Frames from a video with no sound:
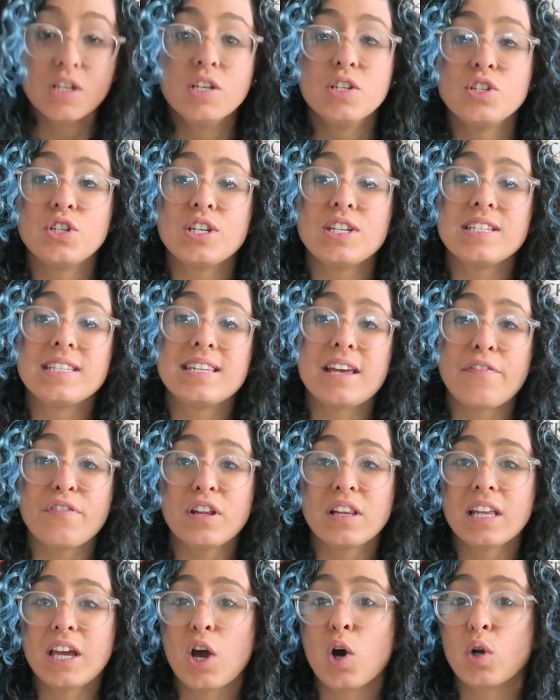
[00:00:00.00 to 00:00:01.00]
She's
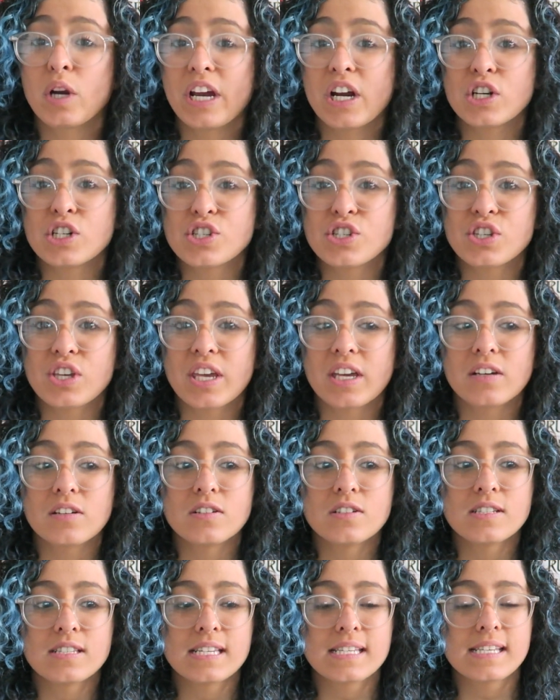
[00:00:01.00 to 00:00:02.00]
definitely honing her
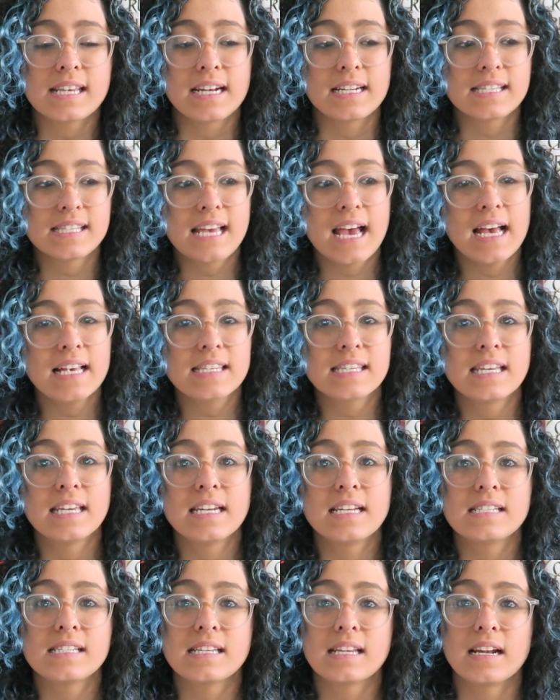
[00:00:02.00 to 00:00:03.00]
skills as an
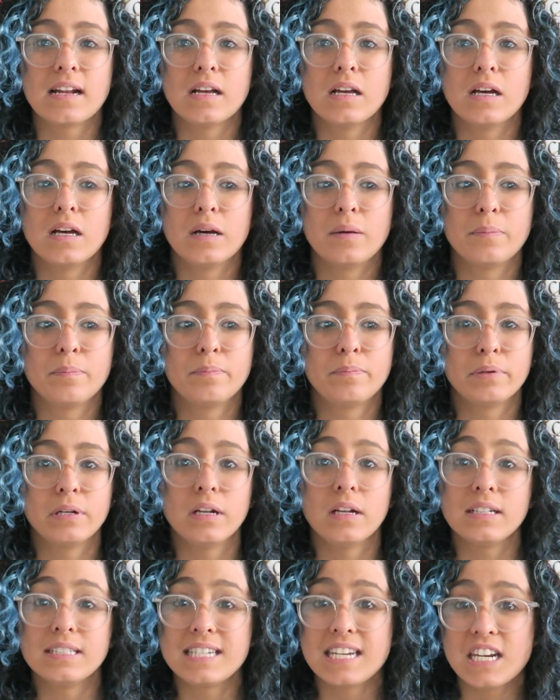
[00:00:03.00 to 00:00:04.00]
assassin, as a
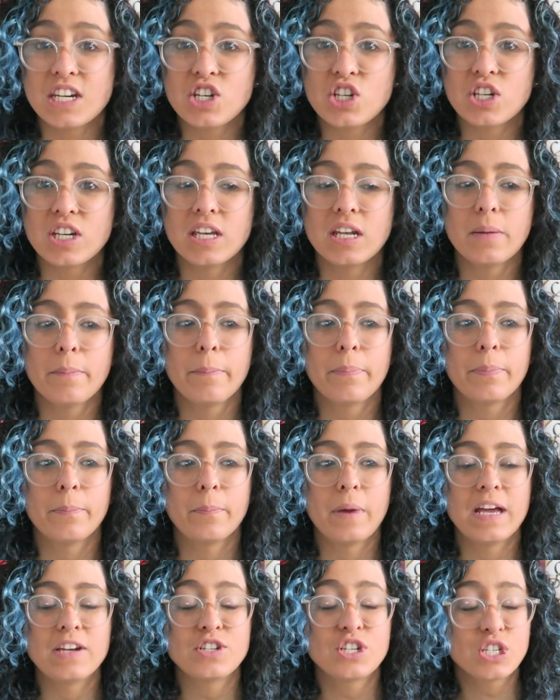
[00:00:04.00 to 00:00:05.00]
politician,
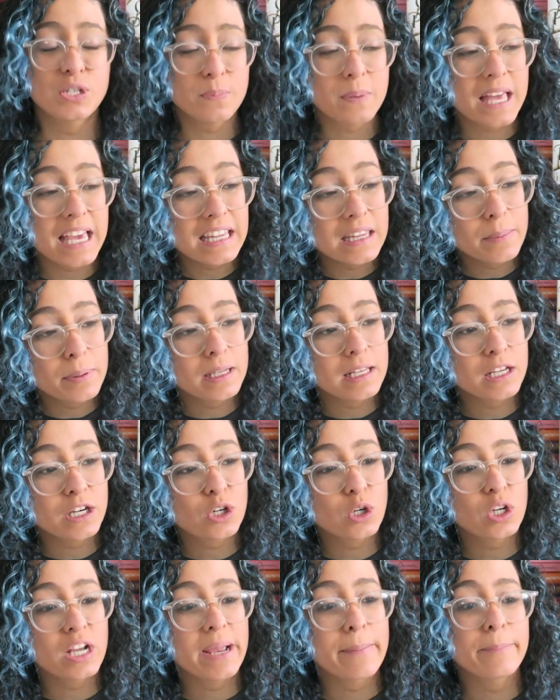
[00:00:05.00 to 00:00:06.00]
and she's playing the
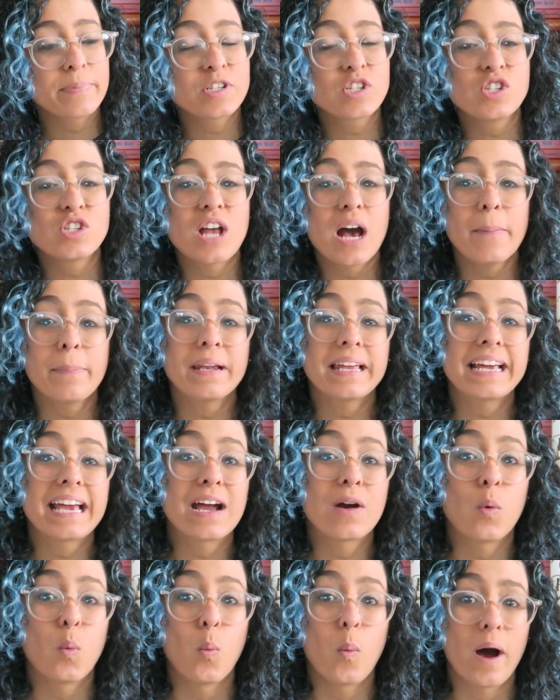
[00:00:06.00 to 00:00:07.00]
political game, but she's not playing
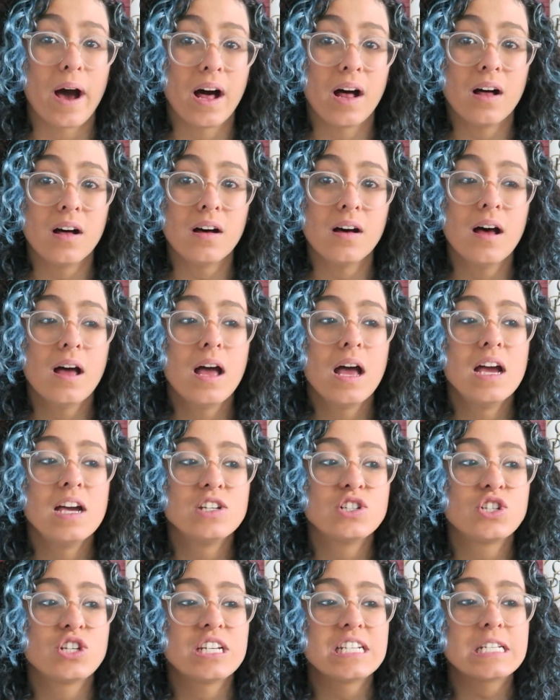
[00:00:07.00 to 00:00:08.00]
it well.
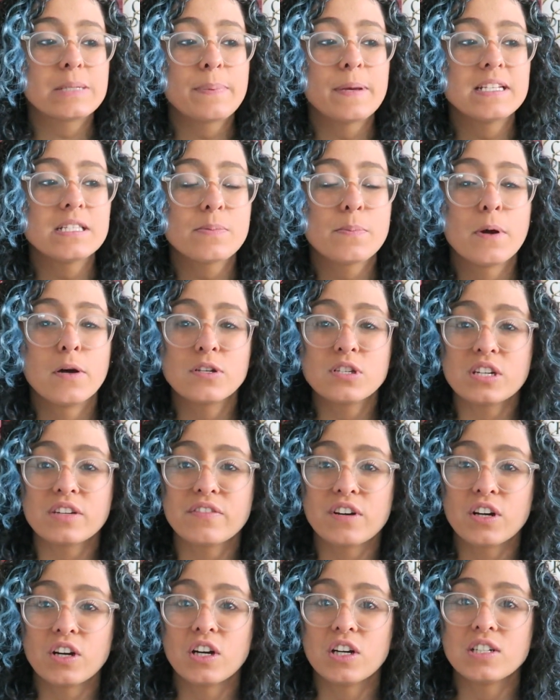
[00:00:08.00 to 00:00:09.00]
She spends most
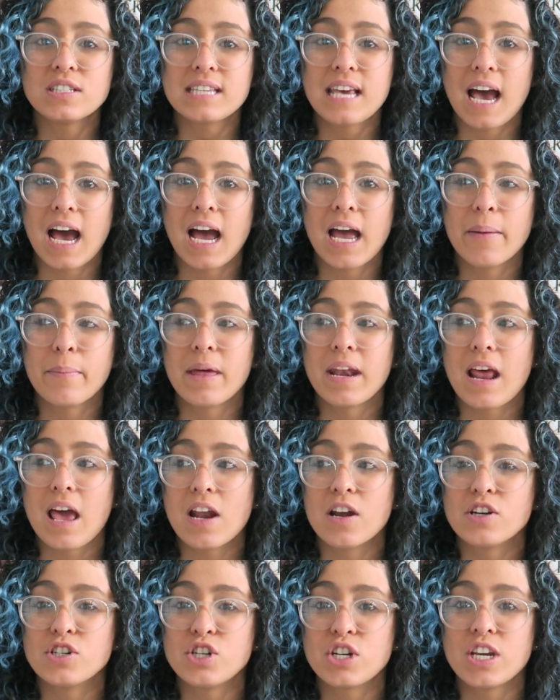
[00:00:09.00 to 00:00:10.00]
of her time and
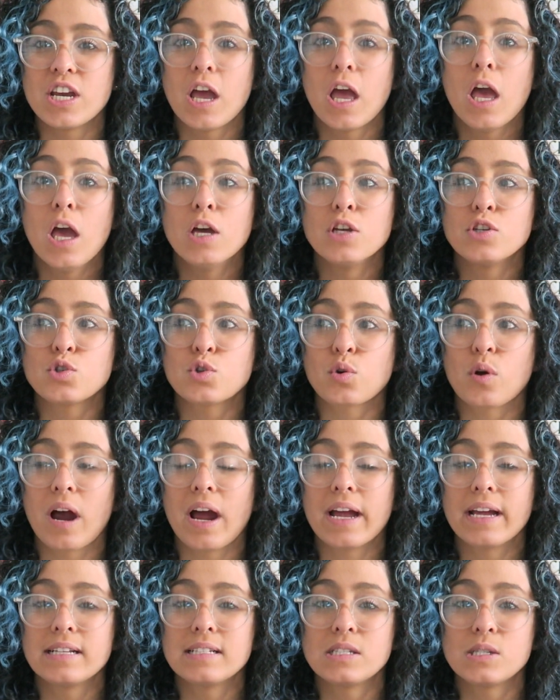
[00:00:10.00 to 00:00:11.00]
energy
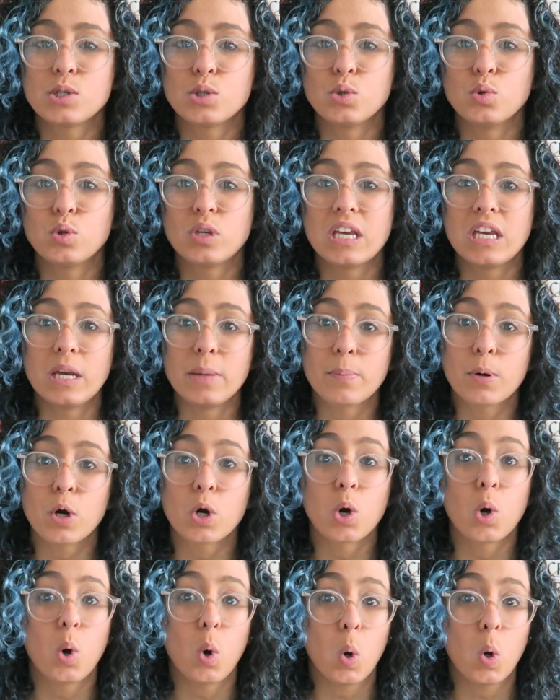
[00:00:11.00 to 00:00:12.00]
trying to keep
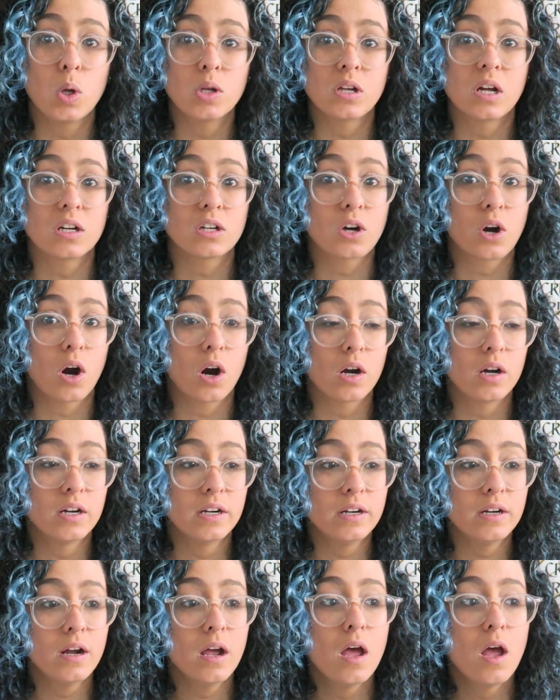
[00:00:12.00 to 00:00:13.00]
her hold on
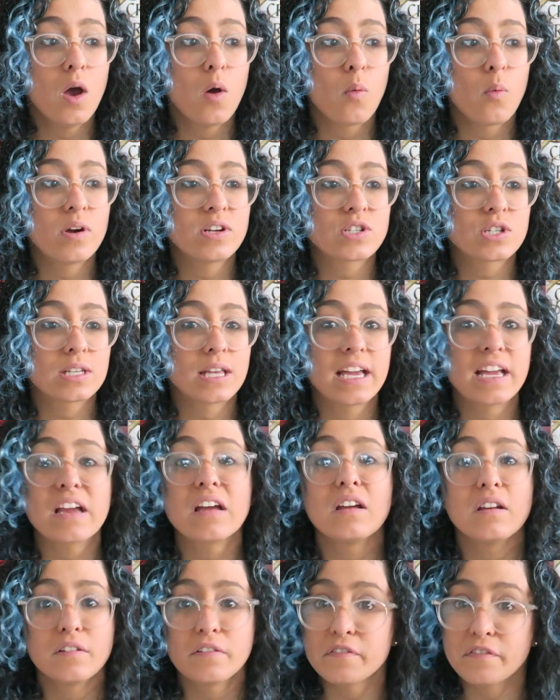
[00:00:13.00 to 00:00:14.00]
Carton, which, like,
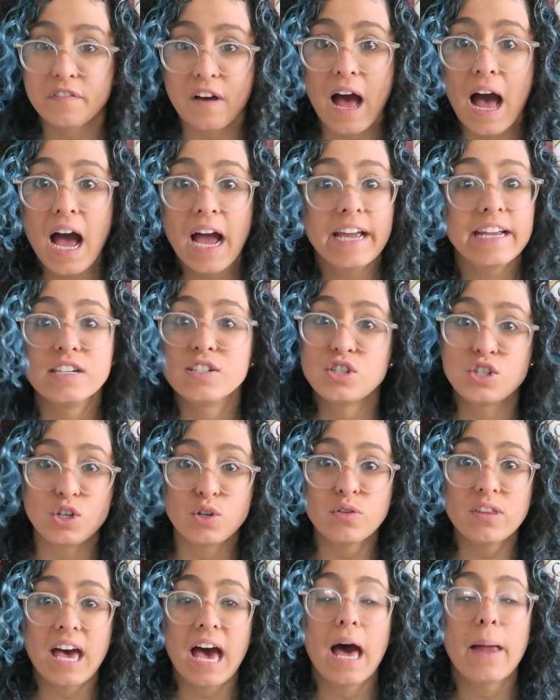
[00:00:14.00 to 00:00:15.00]
fine,
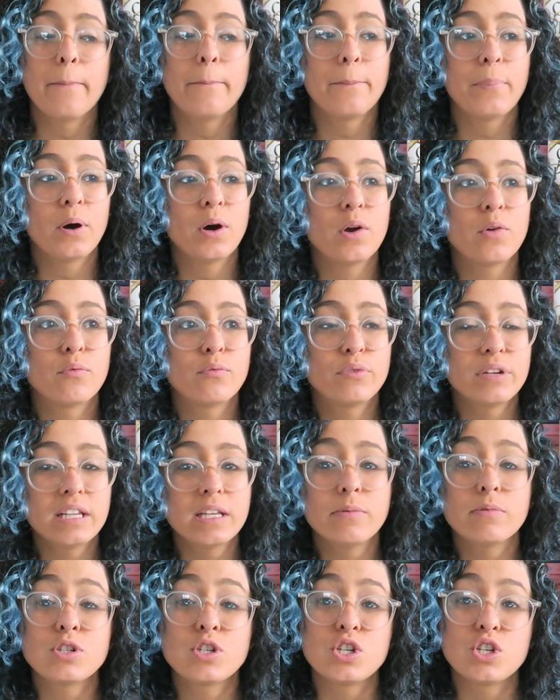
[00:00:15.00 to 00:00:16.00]
do that, but
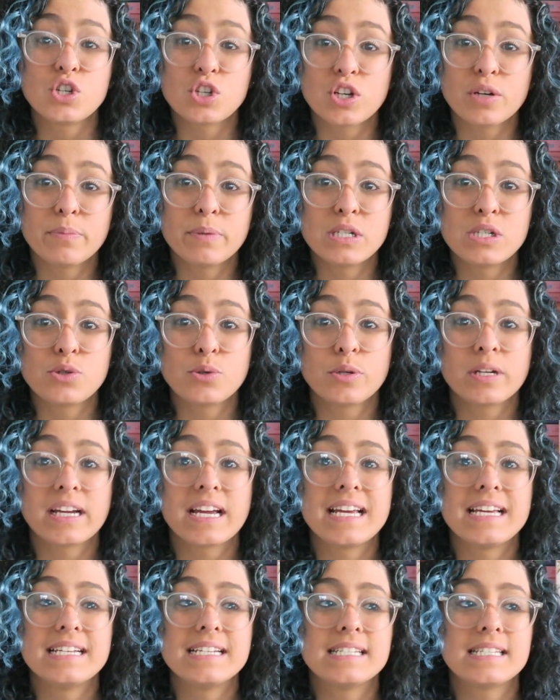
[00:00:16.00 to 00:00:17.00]
really what she should have been doing
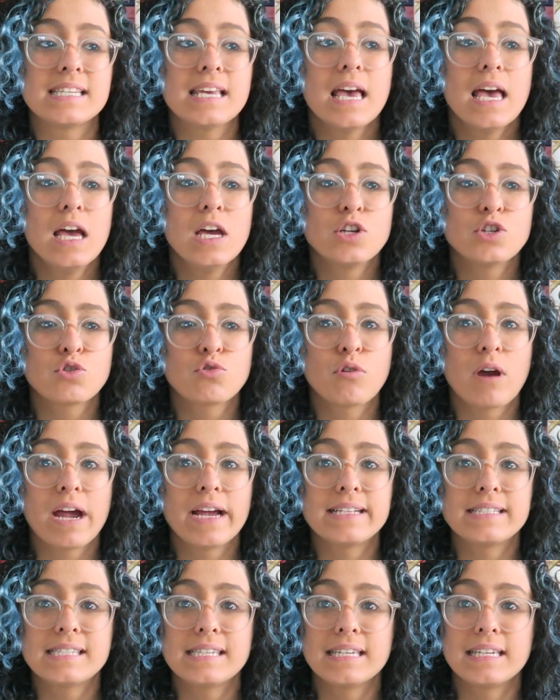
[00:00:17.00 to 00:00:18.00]
is
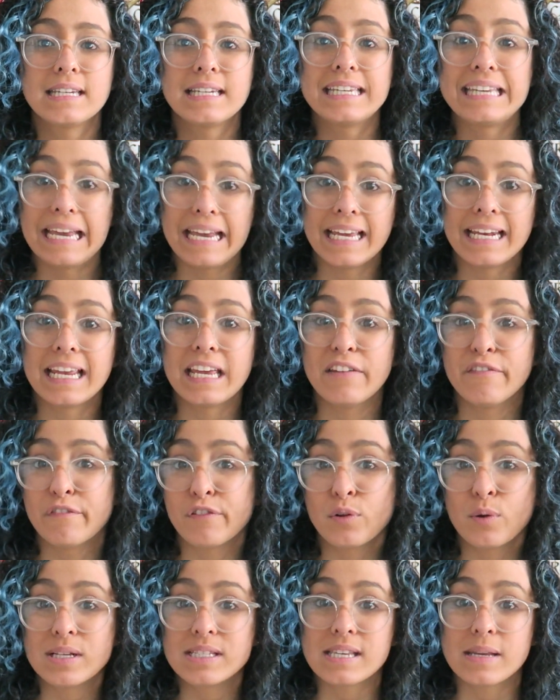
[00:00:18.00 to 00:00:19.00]
trying to gain
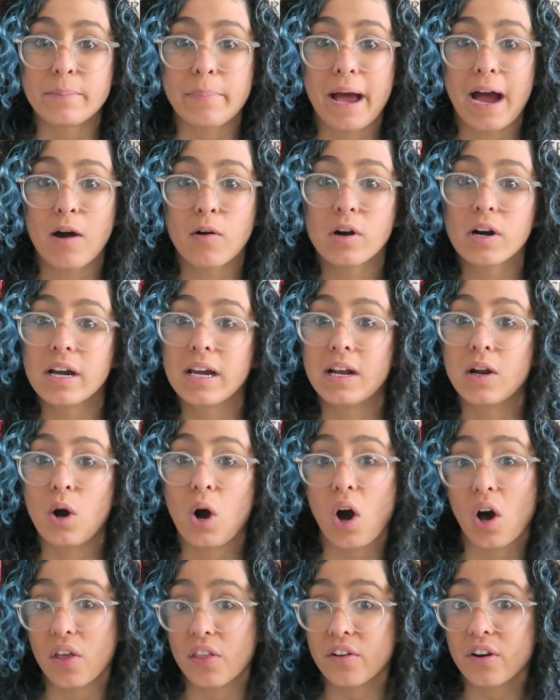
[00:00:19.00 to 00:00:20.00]
influence and power in
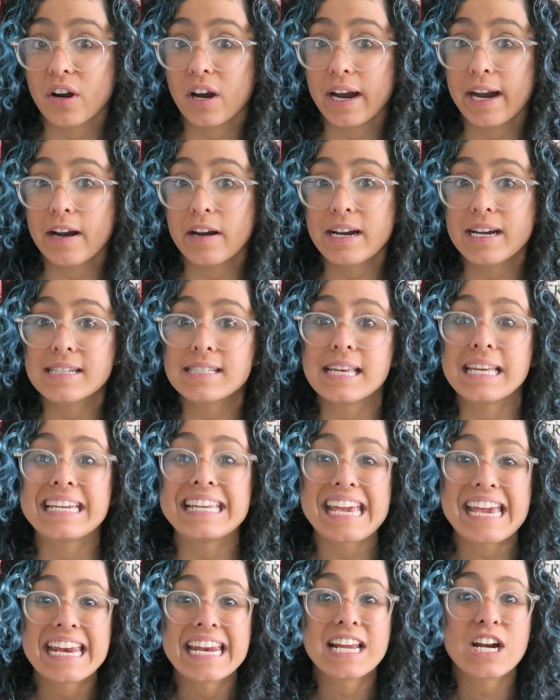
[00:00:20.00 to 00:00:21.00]
other areas
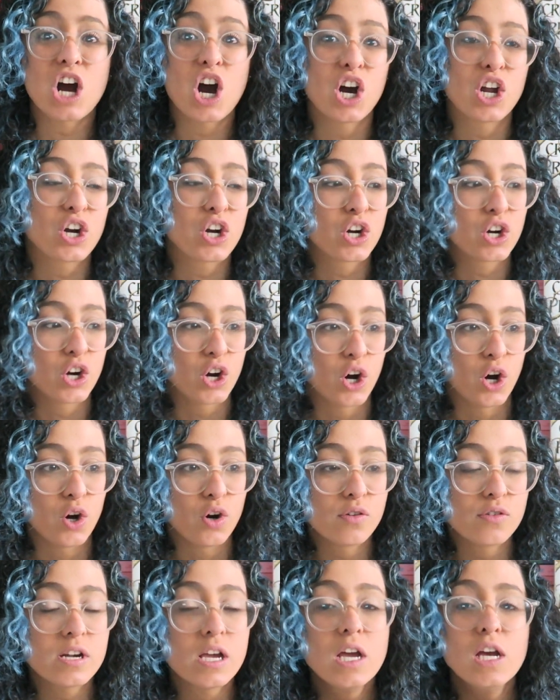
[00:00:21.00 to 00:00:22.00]
and gain it on her
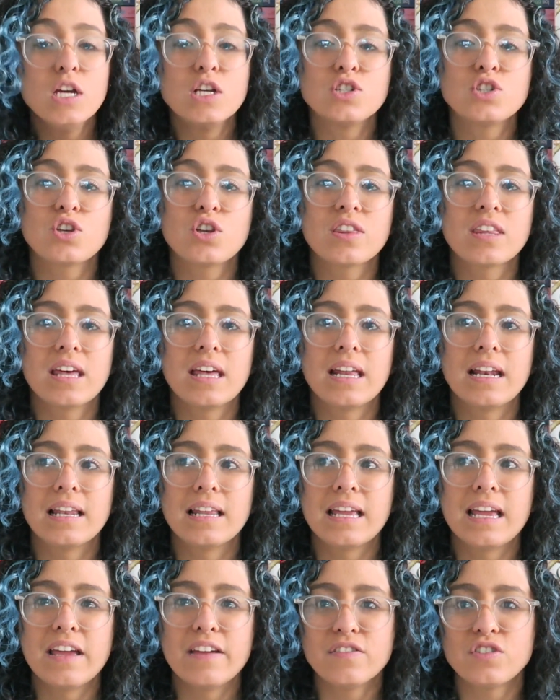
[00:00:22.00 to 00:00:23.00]
own, so that
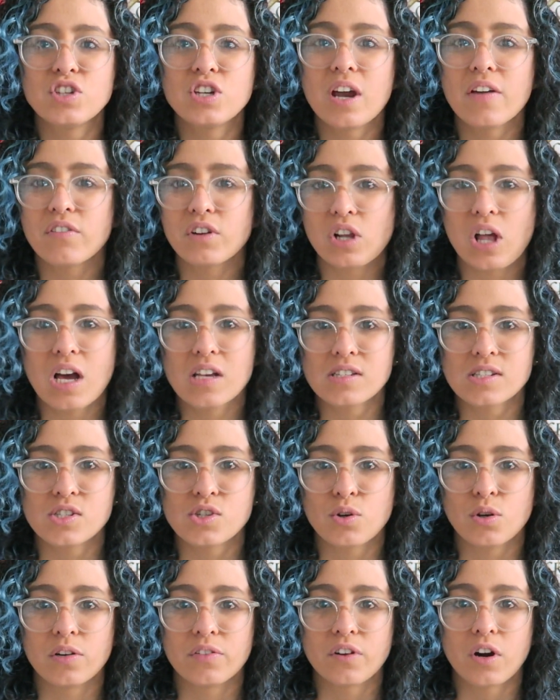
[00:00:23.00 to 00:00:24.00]
if she ever lost
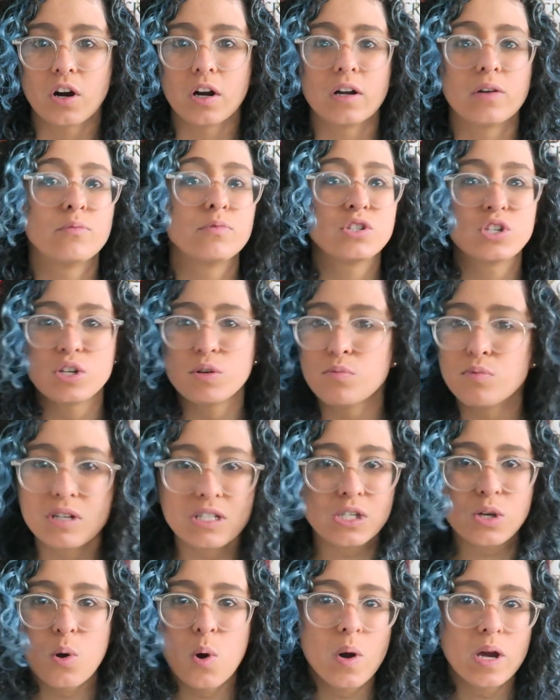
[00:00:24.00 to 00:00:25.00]
control of Carton, which she
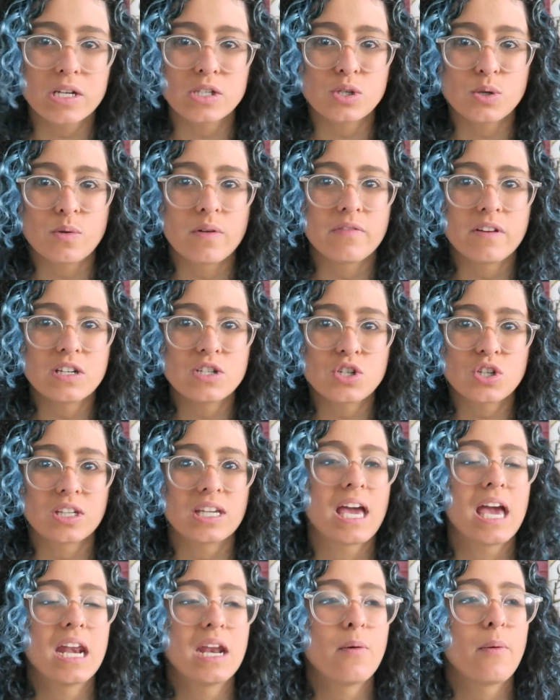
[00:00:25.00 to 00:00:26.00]
was going to
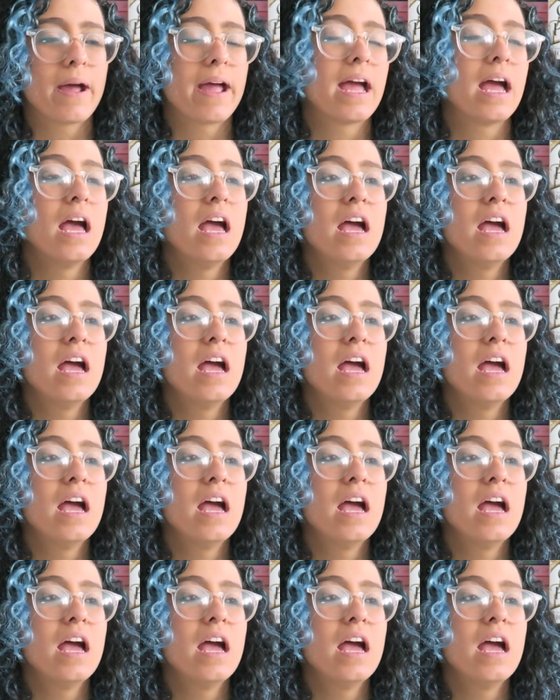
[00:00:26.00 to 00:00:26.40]
eventually anyway,